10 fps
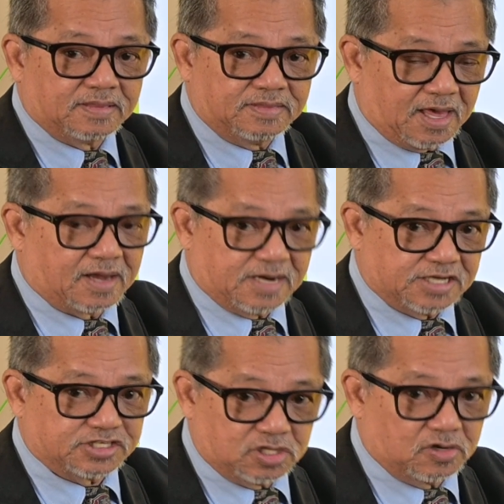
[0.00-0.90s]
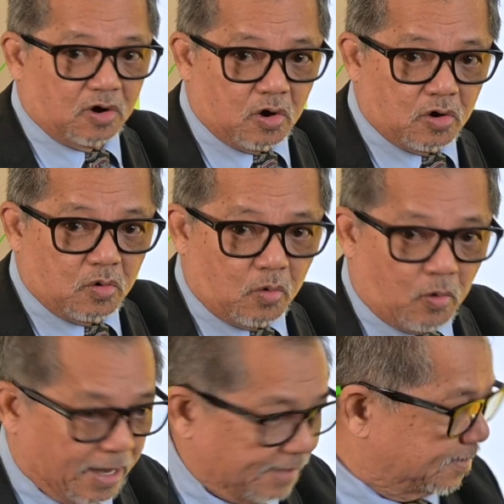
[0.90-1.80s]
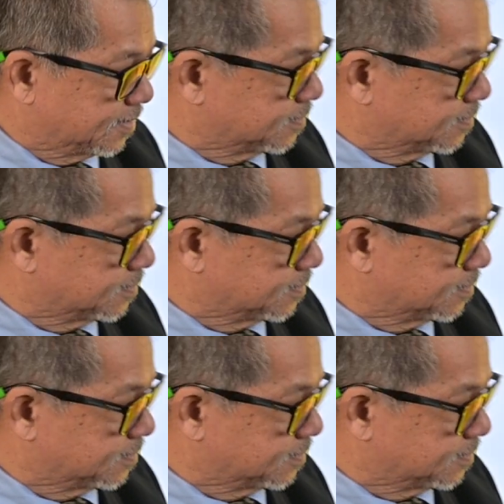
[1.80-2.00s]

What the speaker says: There is no way.